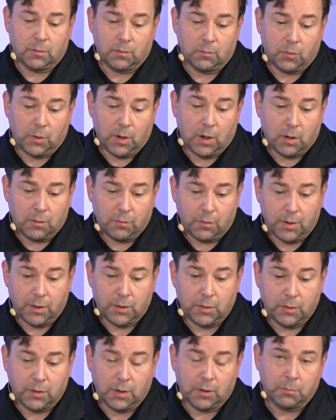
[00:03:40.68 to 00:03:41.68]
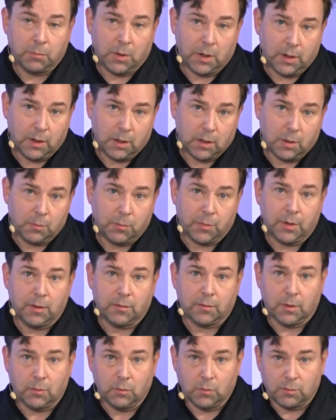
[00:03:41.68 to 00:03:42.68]
we are very good at buying companies
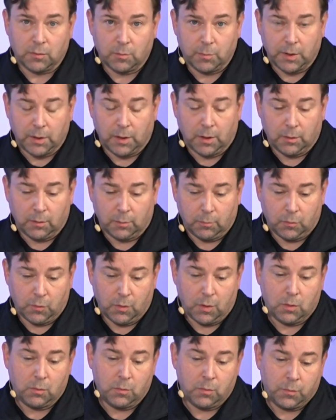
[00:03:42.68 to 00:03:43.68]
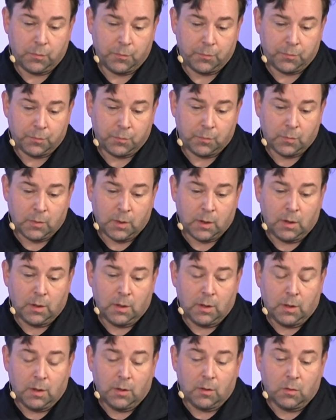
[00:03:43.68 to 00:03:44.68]
and also making them grow.
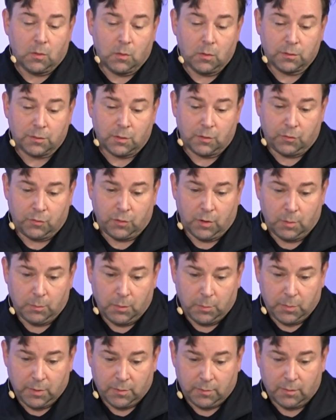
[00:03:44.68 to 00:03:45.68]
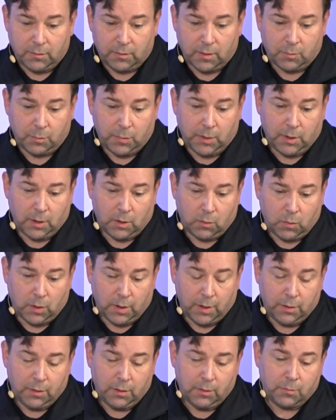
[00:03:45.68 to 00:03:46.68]
Also, the German business has been
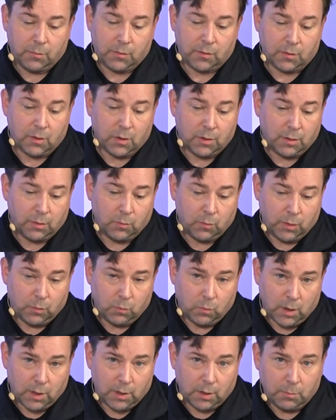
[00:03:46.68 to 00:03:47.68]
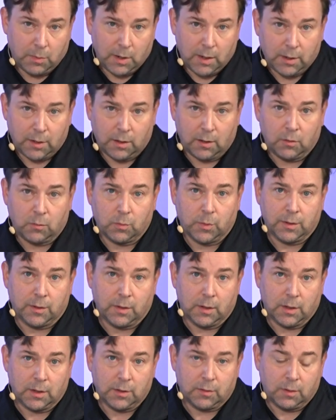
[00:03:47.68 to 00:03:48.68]
acquired, starting with Wine and Black in
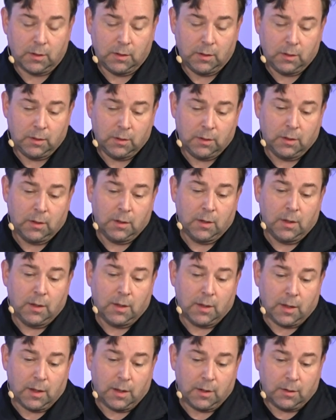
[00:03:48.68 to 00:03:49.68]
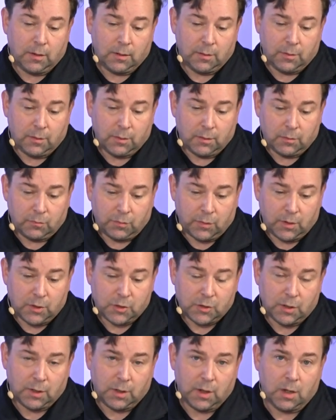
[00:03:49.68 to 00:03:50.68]
2019 and
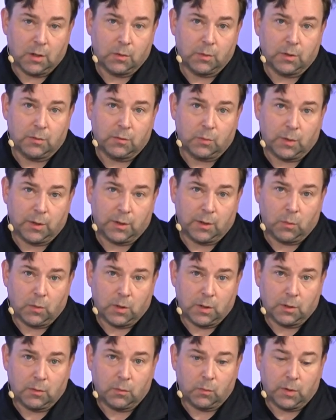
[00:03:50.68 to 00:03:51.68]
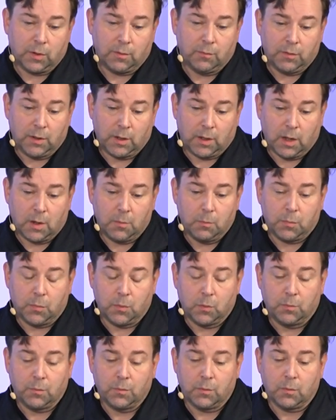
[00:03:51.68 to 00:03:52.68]
finishing now in 21 with
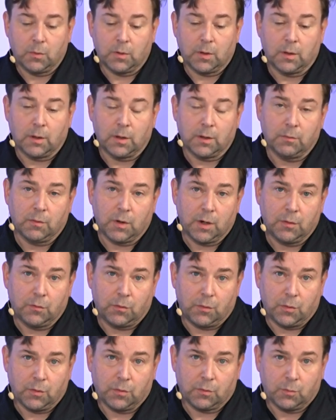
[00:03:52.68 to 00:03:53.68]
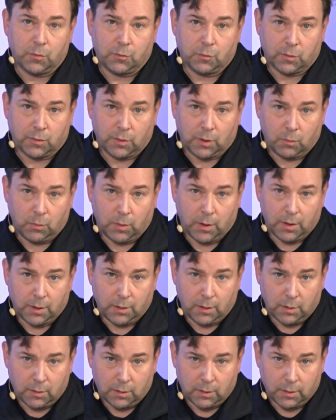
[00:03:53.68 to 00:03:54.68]
Vicampo and Weinfürst, which was acquired
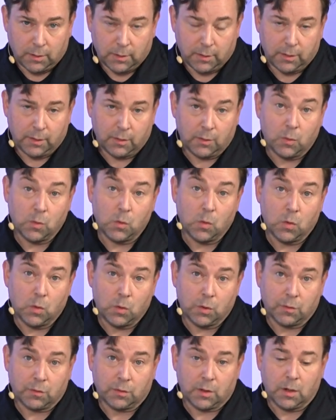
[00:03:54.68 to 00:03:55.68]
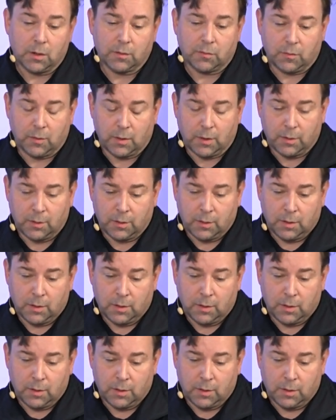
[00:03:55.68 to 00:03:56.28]
August last year.